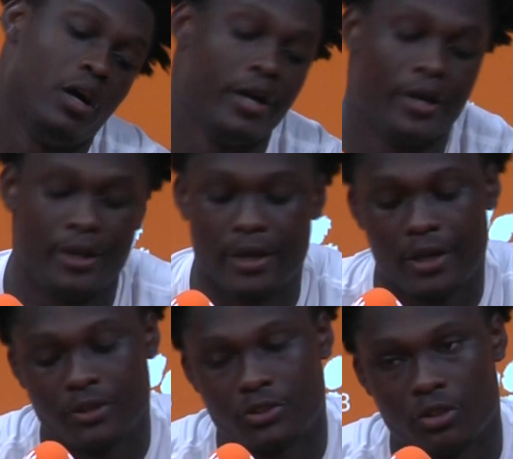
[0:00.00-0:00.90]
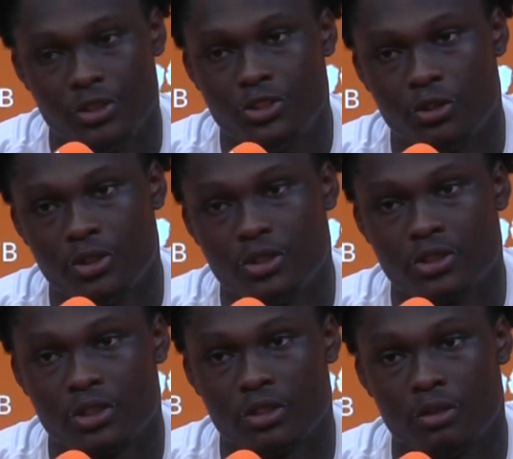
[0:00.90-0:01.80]
Yeah, so he joined
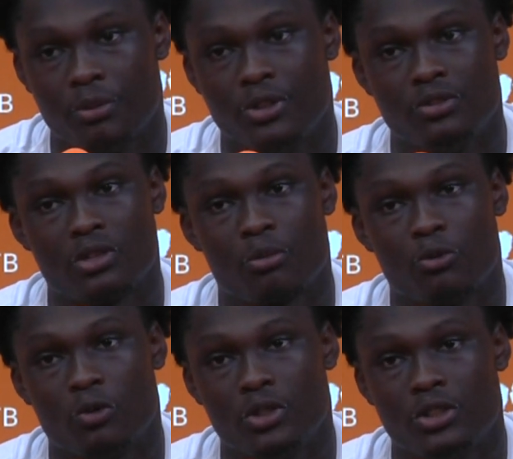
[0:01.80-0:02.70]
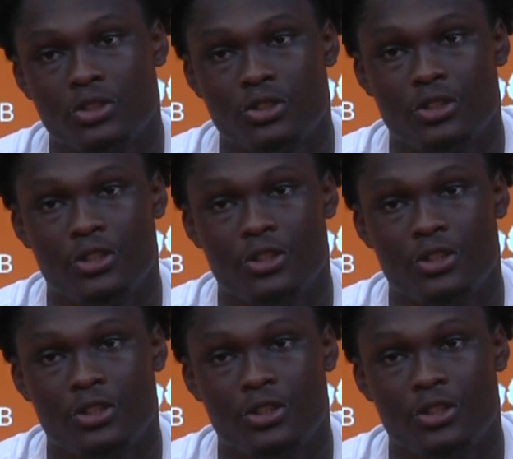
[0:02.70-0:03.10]
us in summer one this